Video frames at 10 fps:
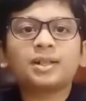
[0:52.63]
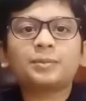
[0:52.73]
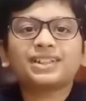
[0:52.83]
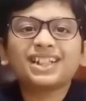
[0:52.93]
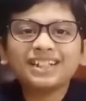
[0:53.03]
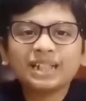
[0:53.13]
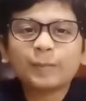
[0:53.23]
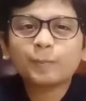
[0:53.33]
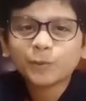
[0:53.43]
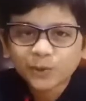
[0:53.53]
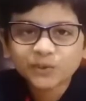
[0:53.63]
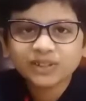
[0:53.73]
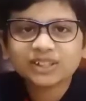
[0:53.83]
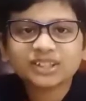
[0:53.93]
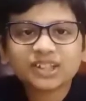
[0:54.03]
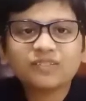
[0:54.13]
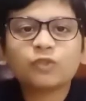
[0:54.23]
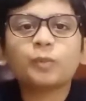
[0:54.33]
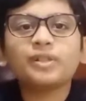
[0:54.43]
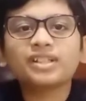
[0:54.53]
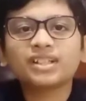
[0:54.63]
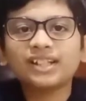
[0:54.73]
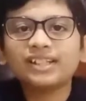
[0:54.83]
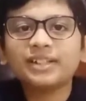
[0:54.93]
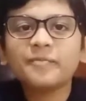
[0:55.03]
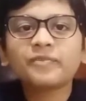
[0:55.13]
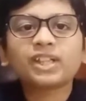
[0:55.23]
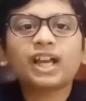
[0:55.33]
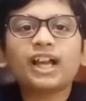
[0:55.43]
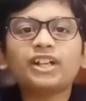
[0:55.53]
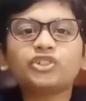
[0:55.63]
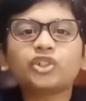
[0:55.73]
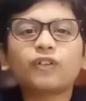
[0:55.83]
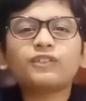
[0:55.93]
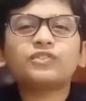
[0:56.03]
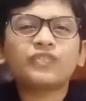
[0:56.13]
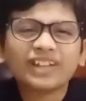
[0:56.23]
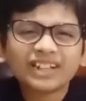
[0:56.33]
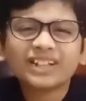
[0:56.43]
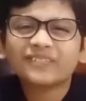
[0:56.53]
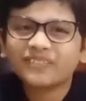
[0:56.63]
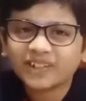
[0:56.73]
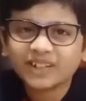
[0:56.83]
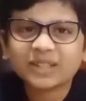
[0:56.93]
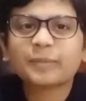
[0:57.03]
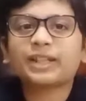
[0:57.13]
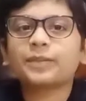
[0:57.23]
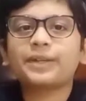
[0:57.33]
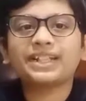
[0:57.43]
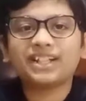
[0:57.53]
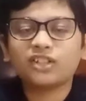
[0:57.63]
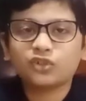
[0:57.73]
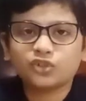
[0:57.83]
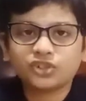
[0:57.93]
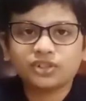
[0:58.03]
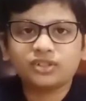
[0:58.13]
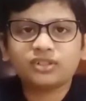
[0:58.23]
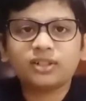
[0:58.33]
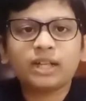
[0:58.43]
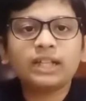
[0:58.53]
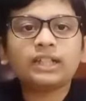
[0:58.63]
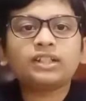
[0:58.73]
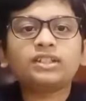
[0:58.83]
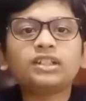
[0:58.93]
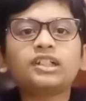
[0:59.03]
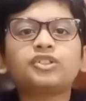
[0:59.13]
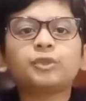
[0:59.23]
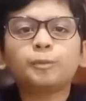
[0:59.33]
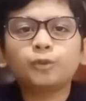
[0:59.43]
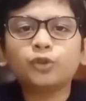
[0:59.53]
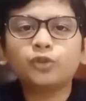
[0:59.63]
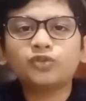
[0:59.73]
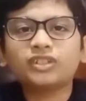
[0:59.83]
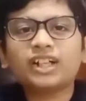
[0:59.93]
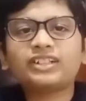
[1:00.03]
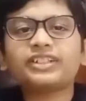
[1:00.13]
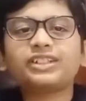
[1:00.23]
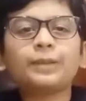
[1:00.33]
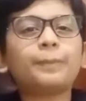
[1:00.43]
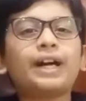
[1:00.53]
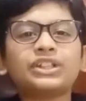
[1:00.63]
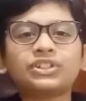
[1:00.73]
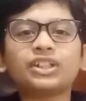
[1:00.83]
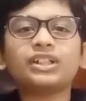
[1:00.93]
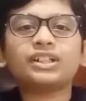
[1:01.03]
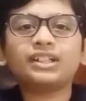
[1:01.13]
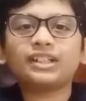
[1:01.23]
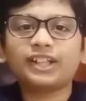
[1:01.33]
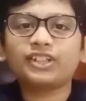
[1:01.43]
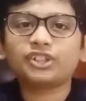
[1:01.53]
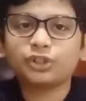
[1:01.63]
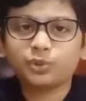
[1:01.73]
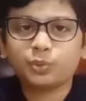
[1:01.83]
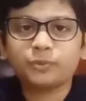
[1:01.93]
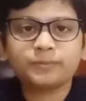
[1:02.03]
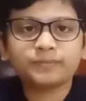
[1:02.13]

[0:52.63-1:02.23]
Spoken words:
Matilda proves herself to Miss Honey and solves very difficult mathematical questions. She also proves that she is a master in literature too.